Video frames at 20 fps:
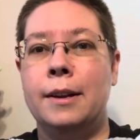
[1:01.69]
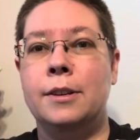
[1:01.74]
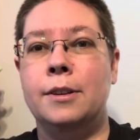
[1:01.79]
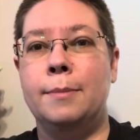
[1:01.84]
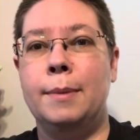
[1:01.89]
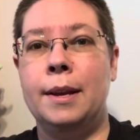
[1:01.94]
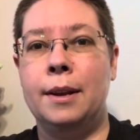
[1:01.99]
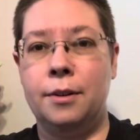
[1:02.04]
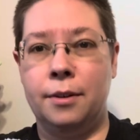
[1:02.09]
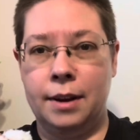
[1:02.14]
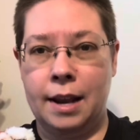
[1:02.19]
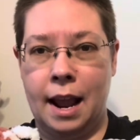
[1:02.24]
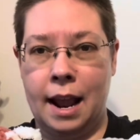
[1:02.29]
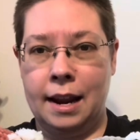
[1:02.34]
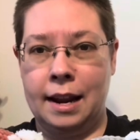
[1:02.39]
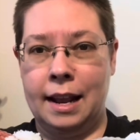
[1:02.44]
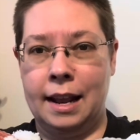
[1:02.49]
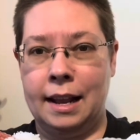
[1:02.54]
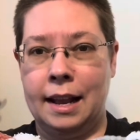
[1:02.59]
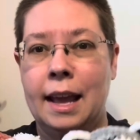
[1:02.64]
to be
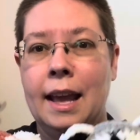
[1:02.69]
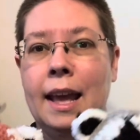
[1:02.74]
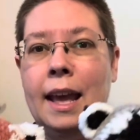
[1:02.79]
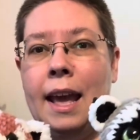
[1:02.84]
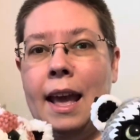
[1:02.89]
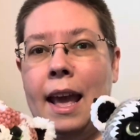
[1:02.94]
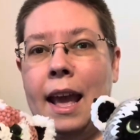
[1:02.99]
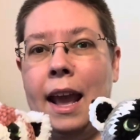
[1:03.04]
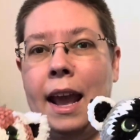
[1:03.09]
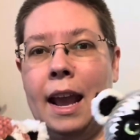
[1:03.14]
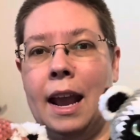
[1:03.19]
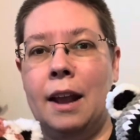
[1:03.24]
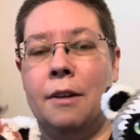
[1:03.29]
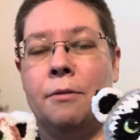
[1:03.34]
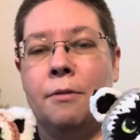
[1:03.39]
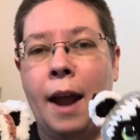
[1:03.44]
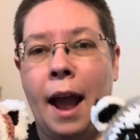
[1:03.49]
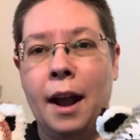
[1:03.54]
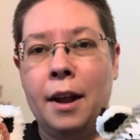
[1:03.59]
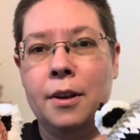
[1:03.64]
creating a
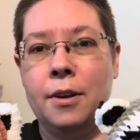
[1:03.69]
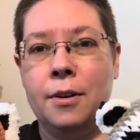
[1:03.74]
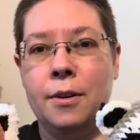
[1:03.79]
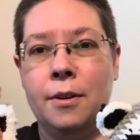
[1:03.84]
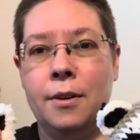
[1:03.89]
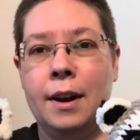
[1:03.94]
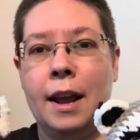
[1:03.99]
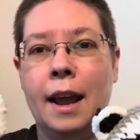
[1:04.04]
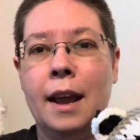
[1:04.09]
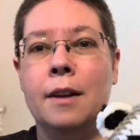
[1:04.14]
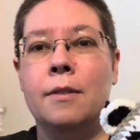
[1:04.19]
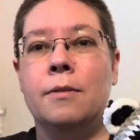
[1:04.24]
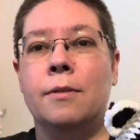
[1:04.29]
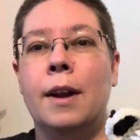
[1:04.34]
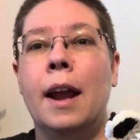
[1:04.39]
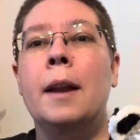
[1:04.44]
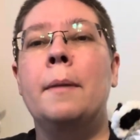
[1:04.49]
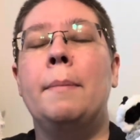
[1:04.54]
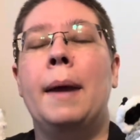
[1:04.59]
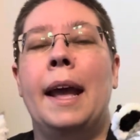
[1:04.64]
raccoon and
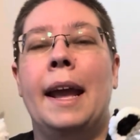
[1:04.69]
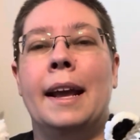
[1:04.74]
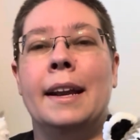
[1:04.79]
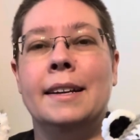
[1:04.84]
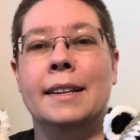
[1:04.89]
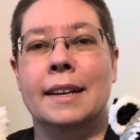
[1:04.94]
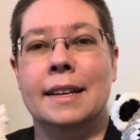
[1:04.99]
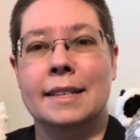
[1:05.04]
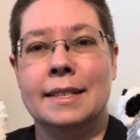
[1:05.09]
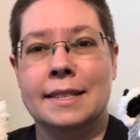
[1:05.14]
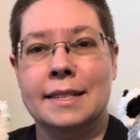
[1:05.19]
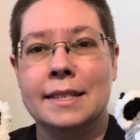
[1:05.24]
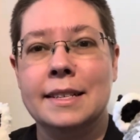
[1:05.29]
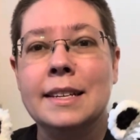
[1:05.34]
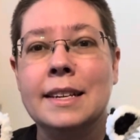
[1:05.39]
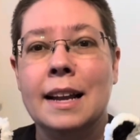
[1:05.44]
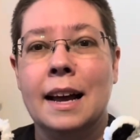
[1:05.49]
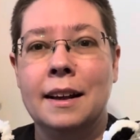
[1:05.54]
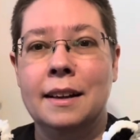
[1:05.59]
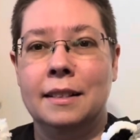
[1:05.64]
red panda
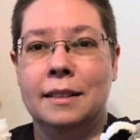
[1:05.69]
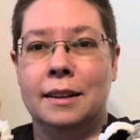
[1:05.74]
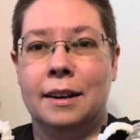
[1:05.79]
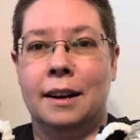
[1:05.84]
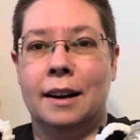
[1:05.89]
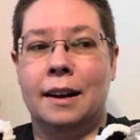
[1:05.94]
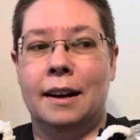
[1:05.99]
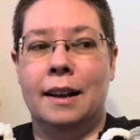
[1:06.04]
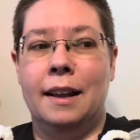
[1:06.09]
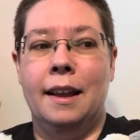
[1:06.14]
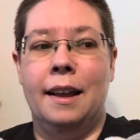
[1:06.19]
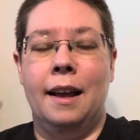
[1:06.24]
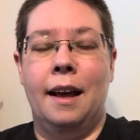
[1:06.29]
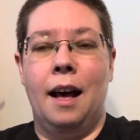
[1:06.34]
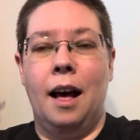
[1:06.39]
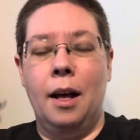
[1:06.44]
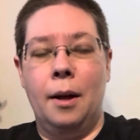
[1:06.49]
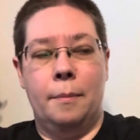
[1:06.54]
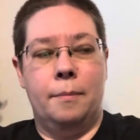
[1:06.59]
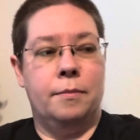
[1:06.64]
snuggler.
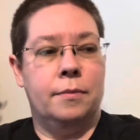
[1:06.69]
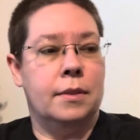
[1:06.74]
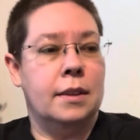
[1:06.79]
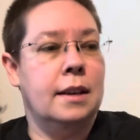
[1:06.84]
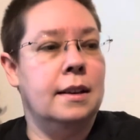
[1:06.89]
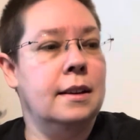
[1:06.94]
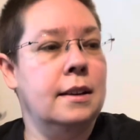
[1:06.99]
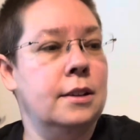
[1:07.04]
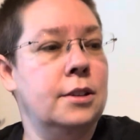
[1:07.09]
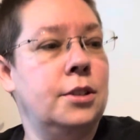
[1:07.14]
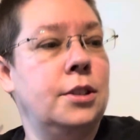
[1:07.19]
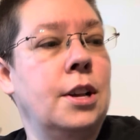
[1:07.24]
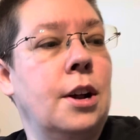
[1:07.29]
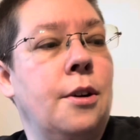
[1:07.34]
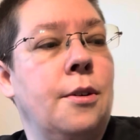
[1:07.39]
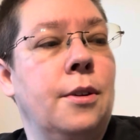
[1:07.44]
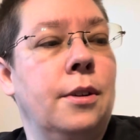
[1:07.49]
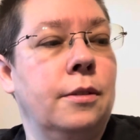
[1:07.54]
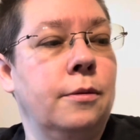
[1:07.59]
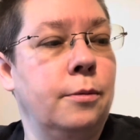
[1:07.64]

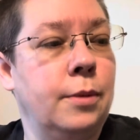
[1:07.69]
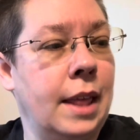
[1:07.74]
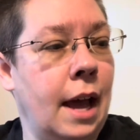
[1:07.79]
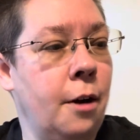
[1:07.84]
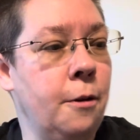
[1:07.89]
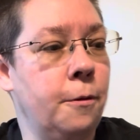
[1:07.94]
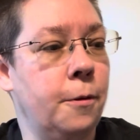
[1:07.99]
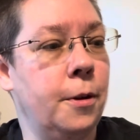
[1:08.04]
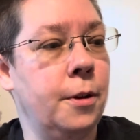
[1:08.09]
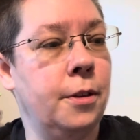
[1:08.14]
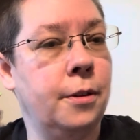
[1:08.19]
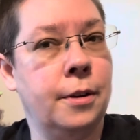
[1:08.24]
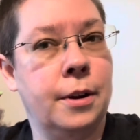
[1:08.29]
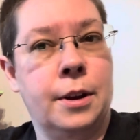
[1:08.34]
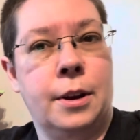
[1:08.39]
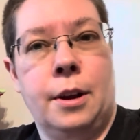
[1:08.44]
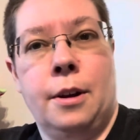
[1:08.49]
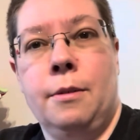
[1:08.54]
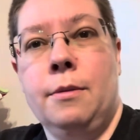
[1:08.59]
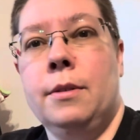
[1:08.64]
So without further
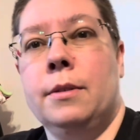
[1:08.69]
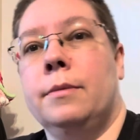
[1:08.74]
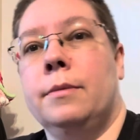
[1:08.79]
ado,